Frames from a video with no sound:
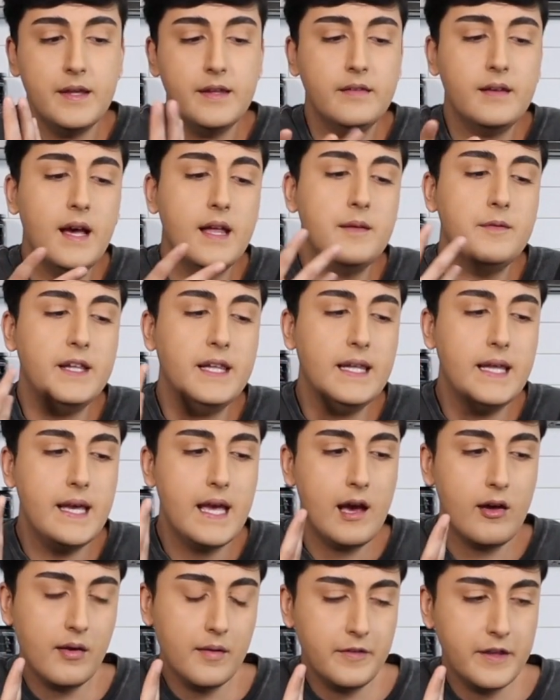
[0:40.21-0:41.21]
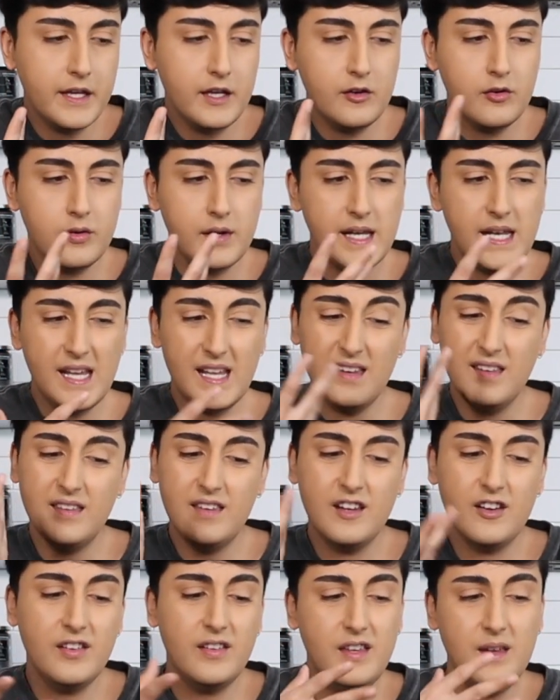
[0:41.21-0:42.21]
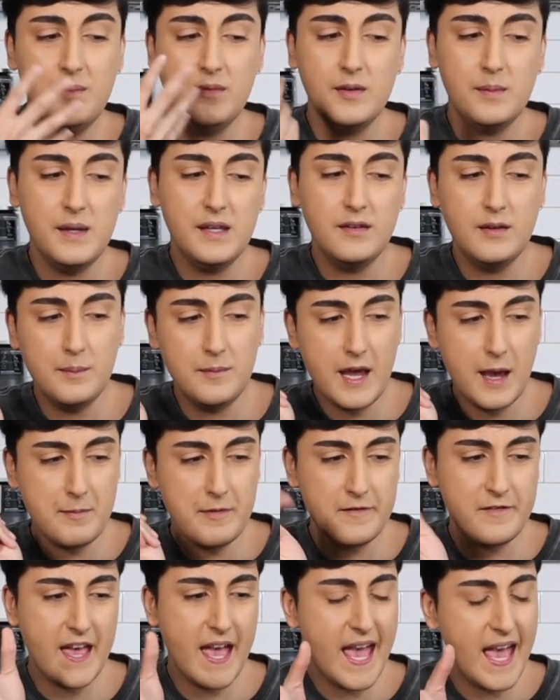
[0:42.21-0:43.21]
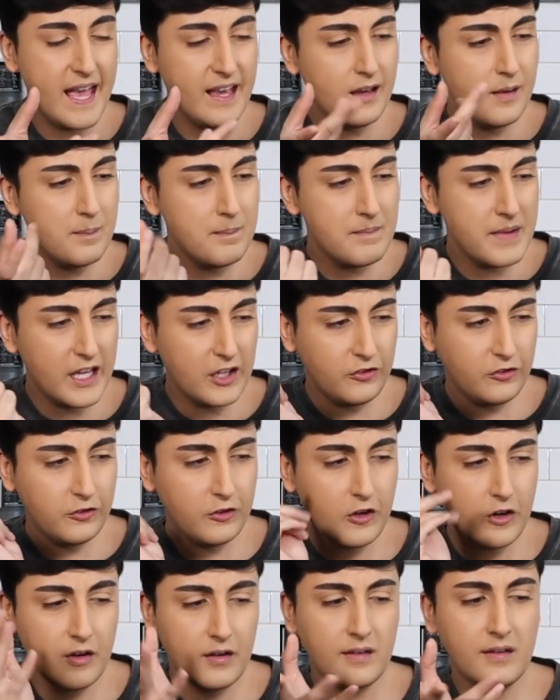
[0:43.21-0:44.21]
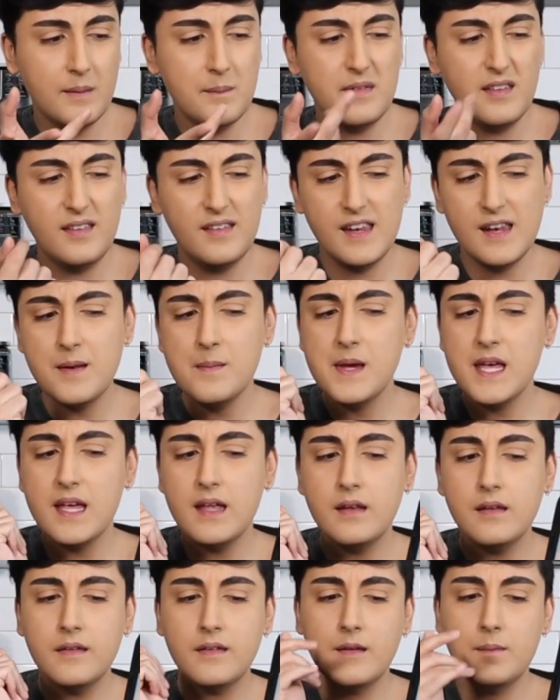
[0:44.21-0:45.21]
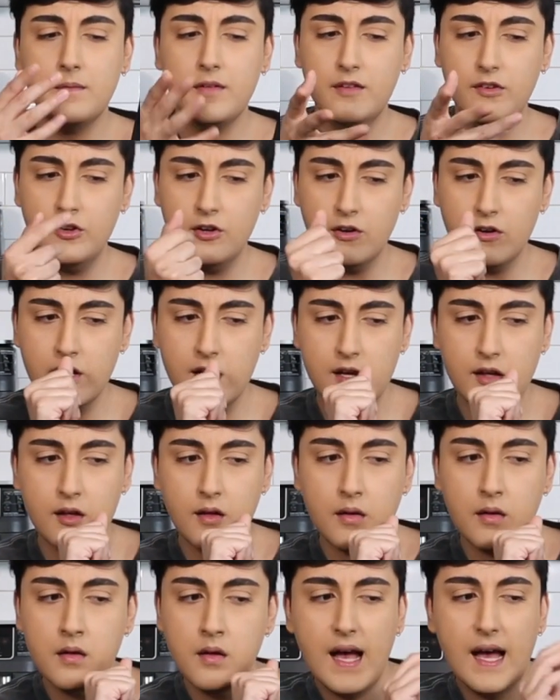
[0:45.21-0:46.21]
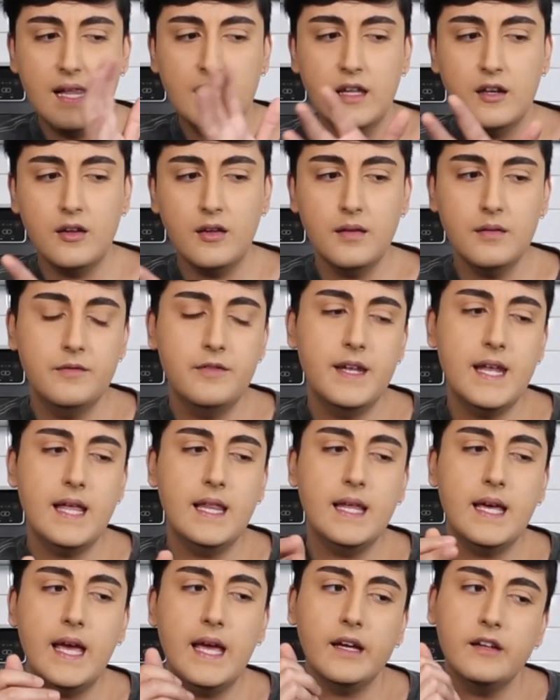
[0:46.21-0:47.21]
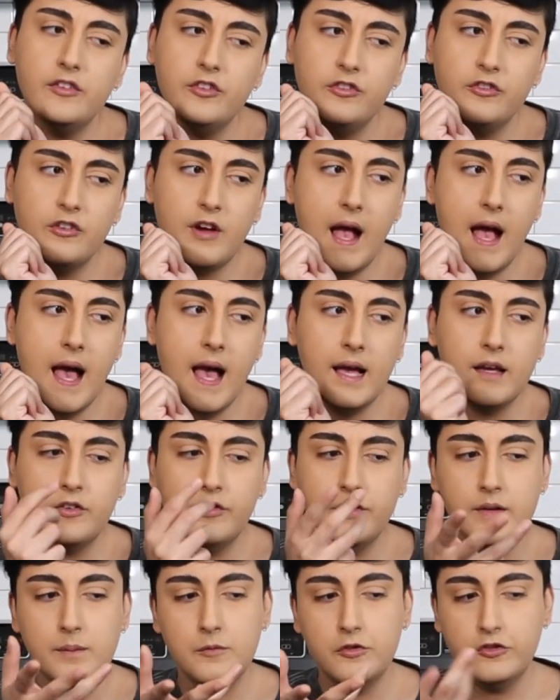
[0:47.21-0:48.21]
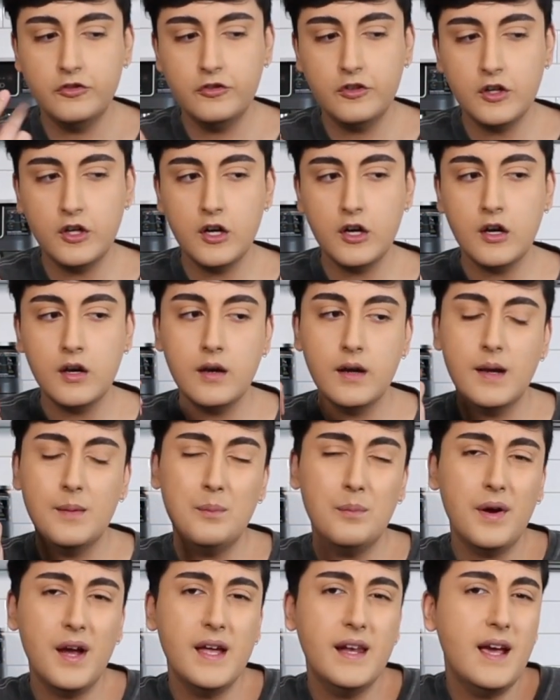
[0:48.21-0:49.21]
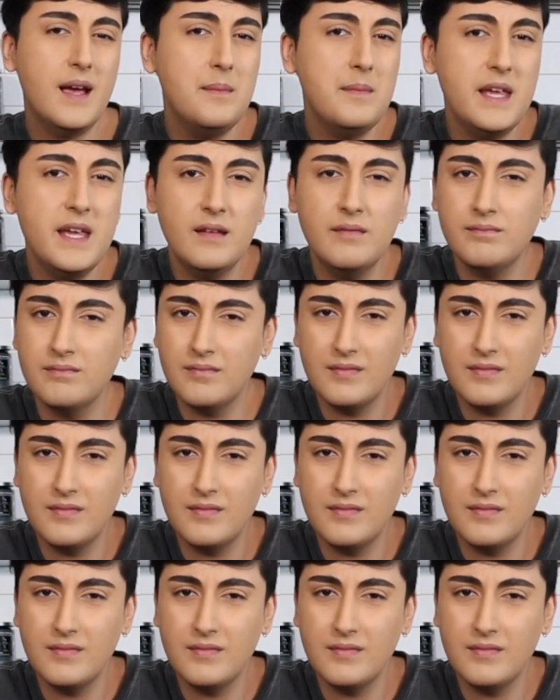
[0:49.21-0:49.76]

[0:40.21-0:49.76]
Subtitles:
is kind of a layout of the ingredients. There seems to be some type of egg mixture, some cinnamon, some cereal, a little vanilla extract, some sugar, and bread. I mean,